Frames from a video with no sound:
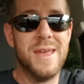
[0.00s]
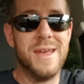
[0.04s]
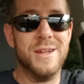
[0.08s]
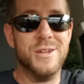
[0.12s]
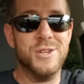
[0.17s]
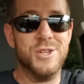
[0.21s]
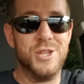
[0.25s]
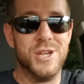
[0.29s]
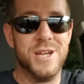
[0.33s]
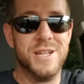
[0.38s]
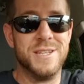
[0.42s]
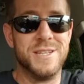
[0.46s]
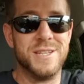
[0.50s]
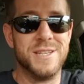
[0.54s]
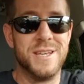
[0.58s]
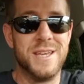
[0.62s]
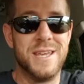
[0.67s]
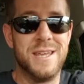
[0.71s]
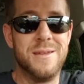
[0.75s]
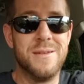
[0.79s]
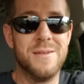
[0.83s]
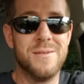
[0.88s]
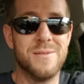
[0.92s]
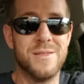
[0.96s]
And Gen
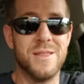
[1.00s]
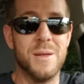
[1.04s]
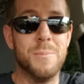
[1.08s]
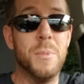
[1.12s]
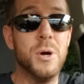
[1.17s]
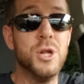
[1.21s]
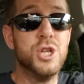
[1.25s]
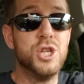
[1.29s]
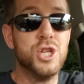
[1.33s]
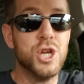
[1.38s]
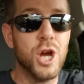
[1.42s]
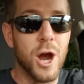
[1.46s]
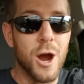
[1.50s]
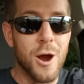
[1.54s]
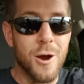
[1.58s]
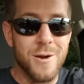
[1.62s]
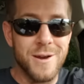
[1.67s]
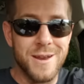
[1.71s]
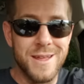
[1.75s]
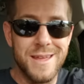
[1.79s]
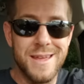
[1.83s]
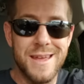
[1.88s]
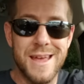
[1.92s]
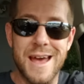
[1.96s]
Z, the majority,